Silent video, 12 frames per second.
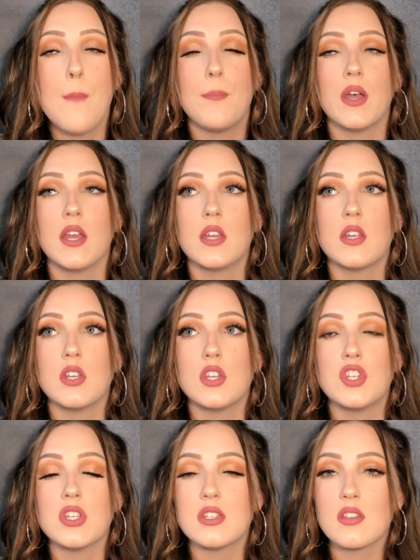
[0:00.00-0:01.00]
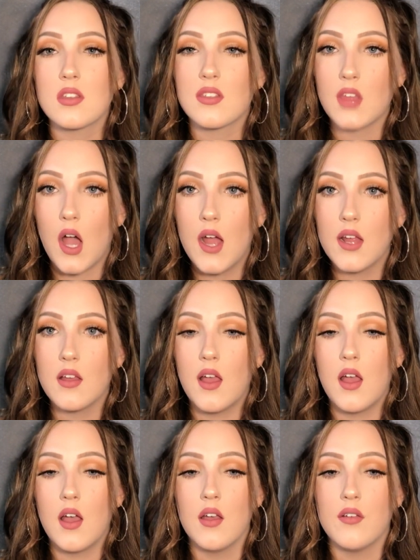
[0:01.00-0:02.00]
But just the thought
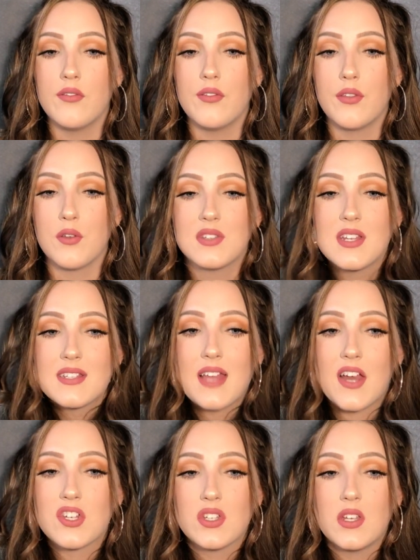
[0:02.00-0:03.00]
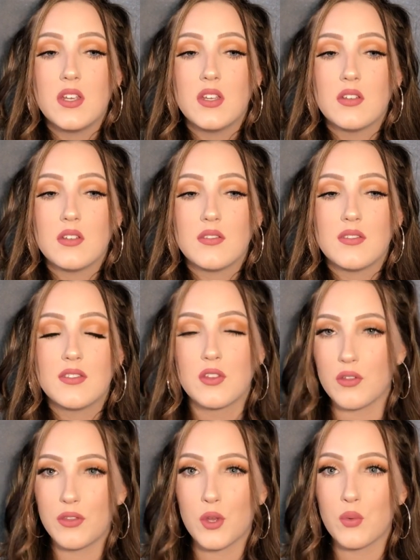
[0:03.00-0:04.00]
of those things actually,
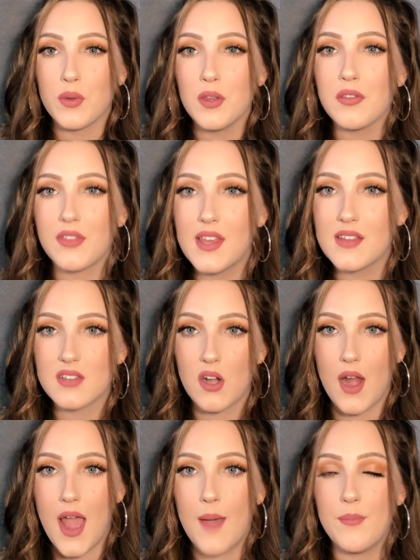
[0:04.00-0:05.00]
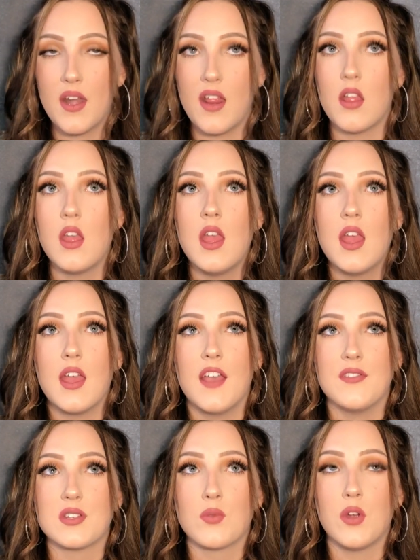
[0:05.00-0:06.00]
they're real things that are happening
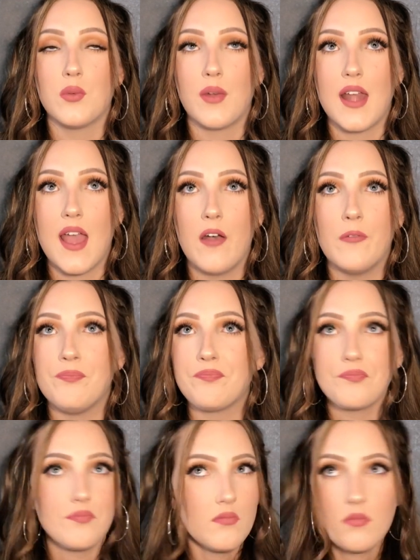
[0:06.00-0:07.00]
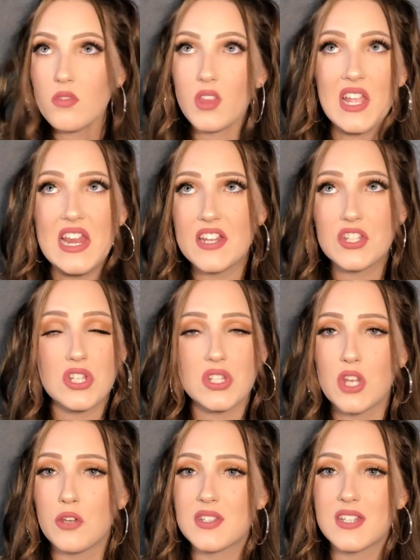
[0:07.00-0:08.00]
in this world right now. And it's just
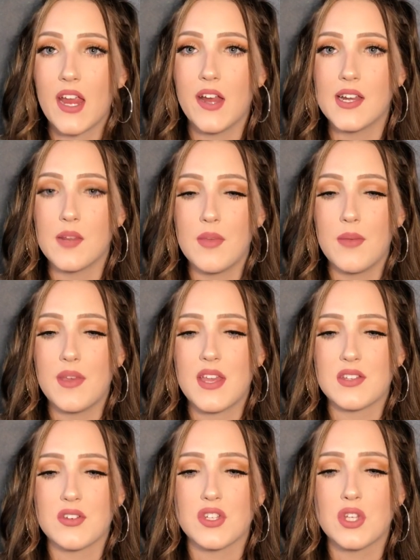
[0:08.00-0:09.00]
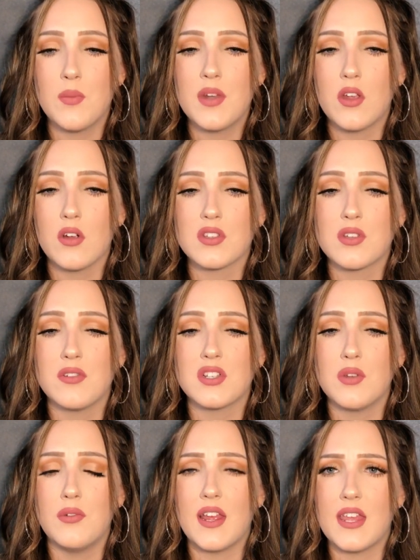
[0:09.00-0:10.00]
so scary to me because there's so many girls who are
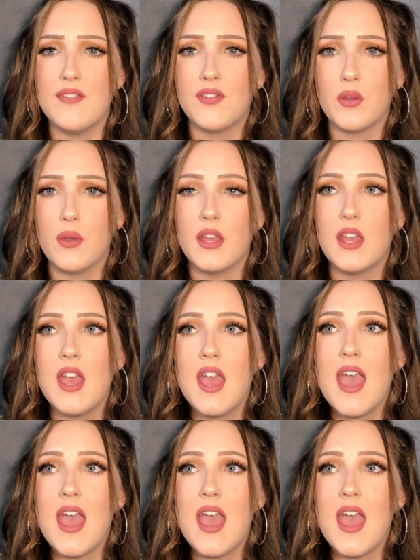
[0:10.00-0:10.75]
so naive to it.